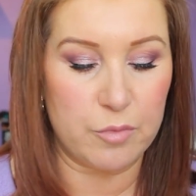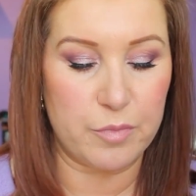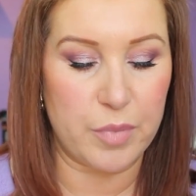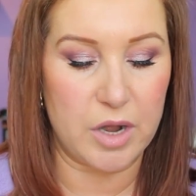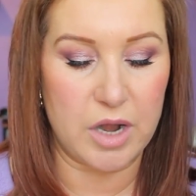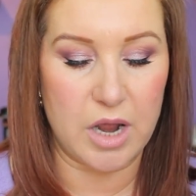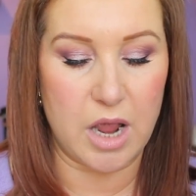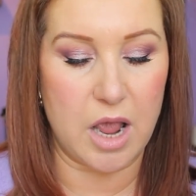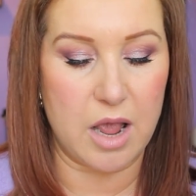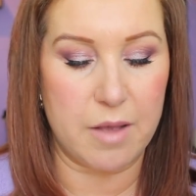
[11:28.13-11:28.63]

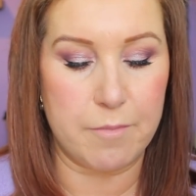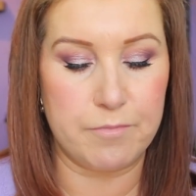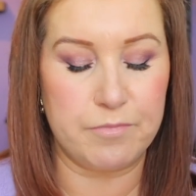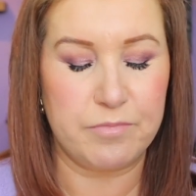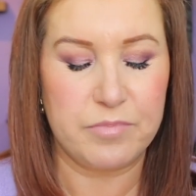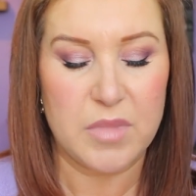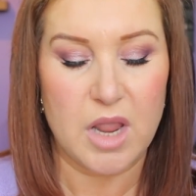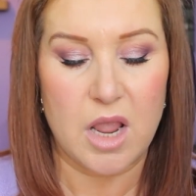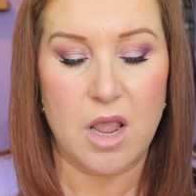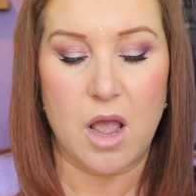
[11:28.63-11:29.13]
But
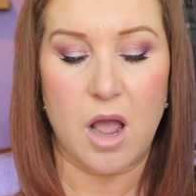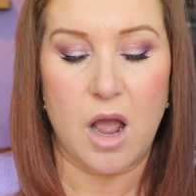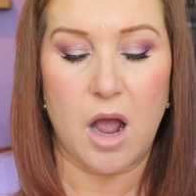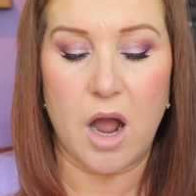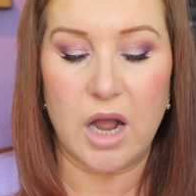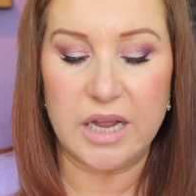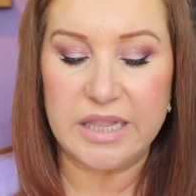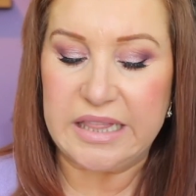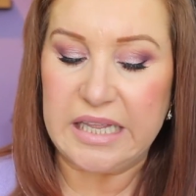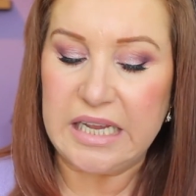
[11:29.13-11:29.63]

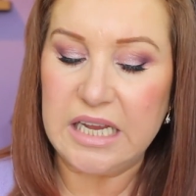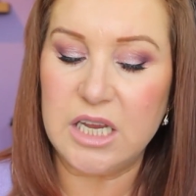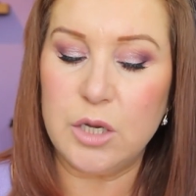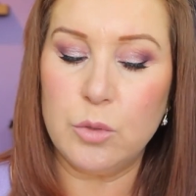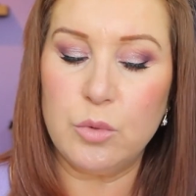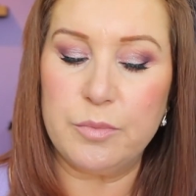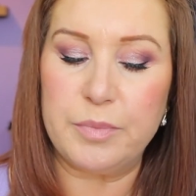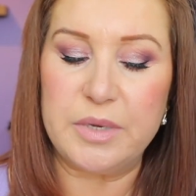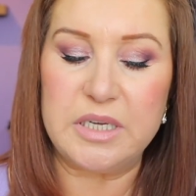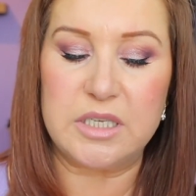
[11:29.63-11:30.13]
I think
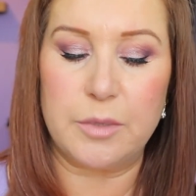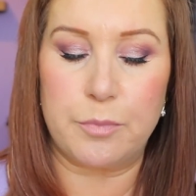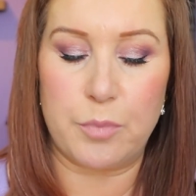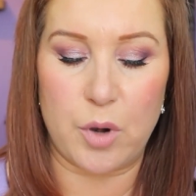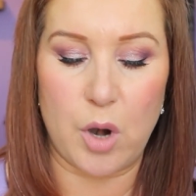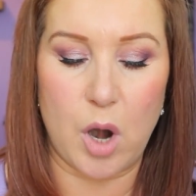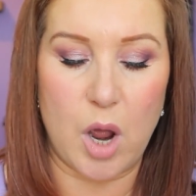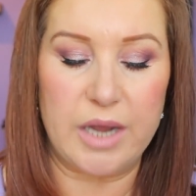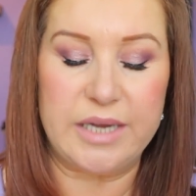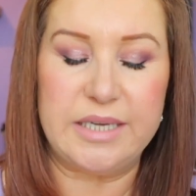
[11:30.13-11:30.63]
you would be
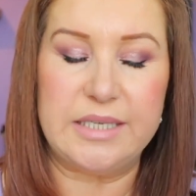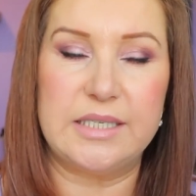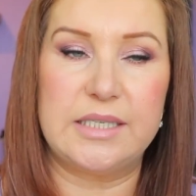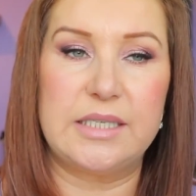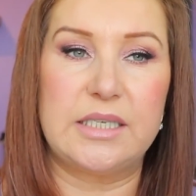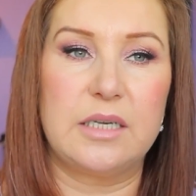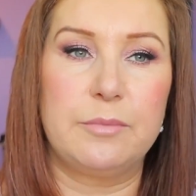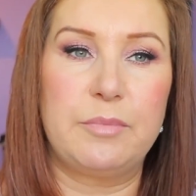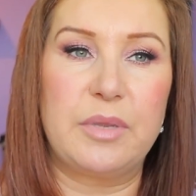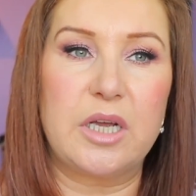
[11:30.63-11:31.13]

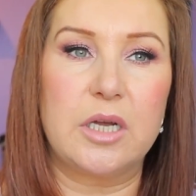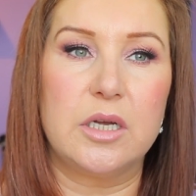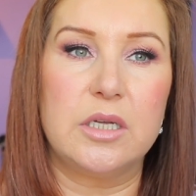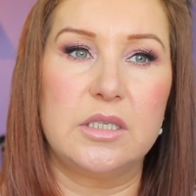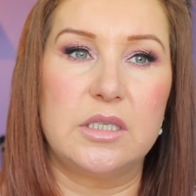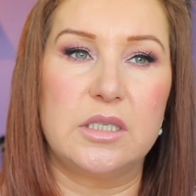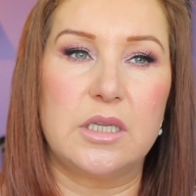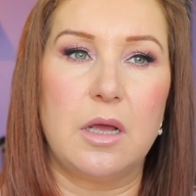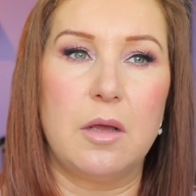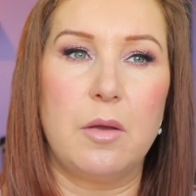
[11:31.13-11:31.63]
surprised,
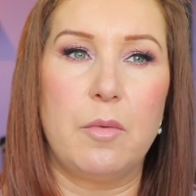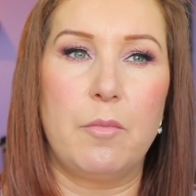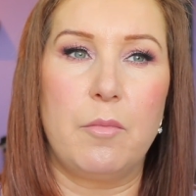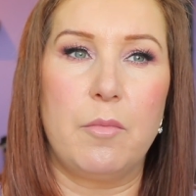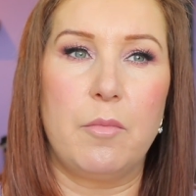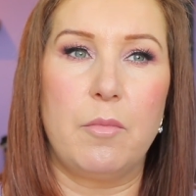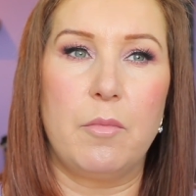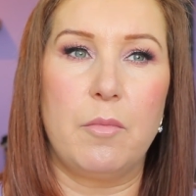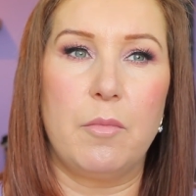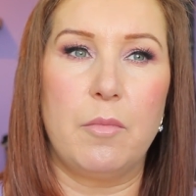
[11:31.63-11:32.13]
because
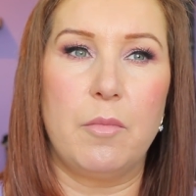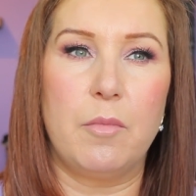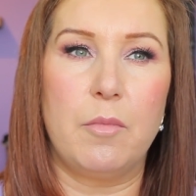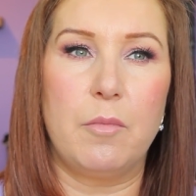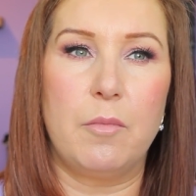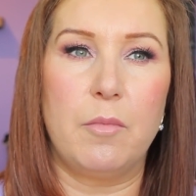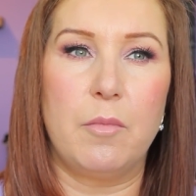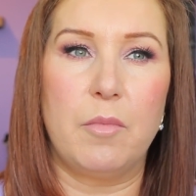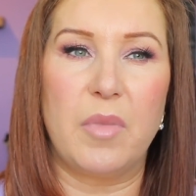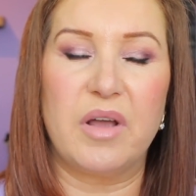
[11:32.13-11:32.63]

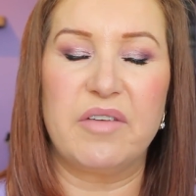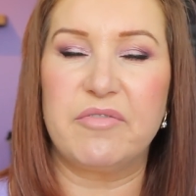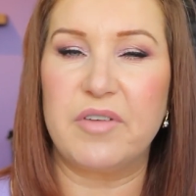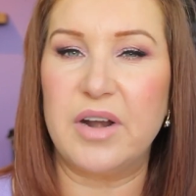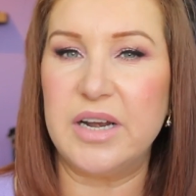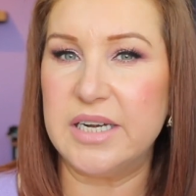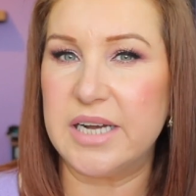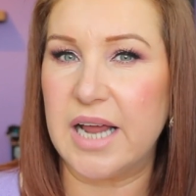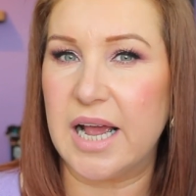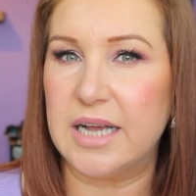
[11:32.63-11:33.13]
my
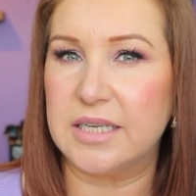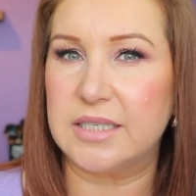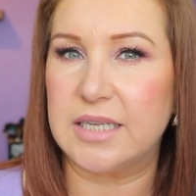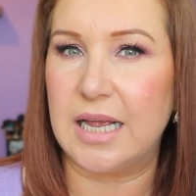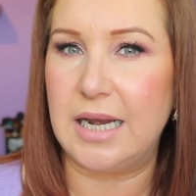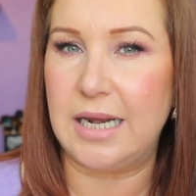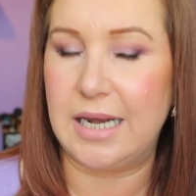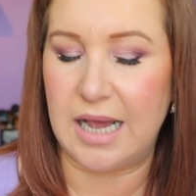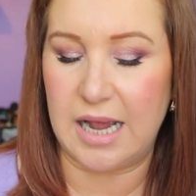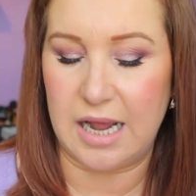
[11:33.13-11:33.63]
friend has
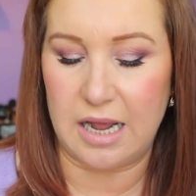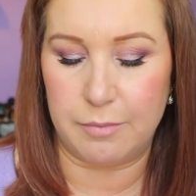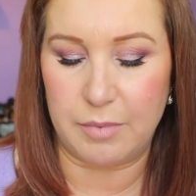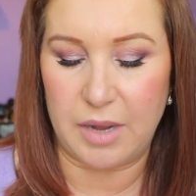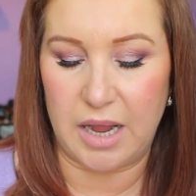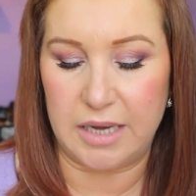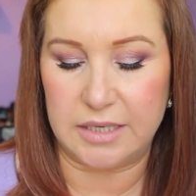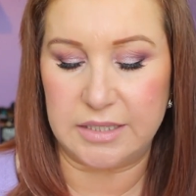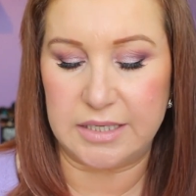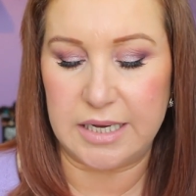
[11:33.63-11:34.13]
a
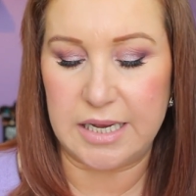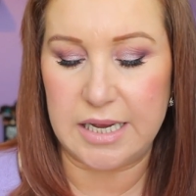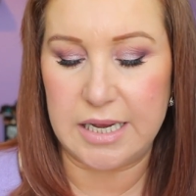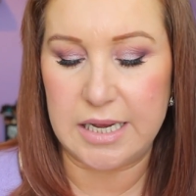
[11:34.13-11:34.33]
lab, and